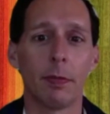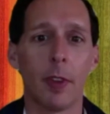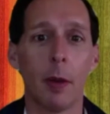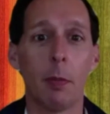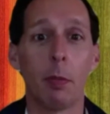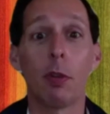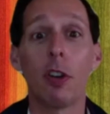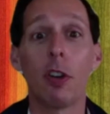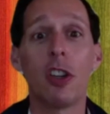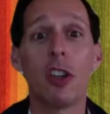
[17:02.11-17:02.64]

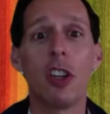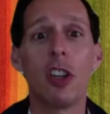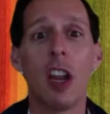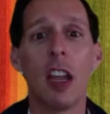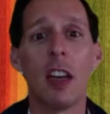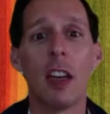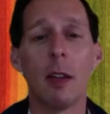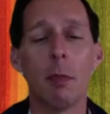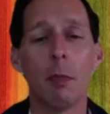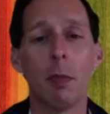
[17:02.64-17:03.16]

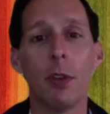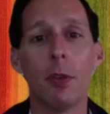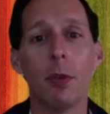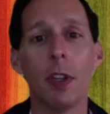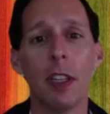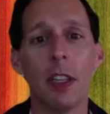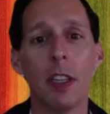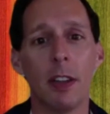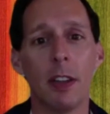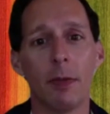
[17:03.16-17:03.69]
appreciating
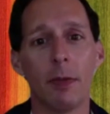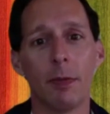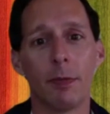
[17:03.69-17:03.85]
beauty,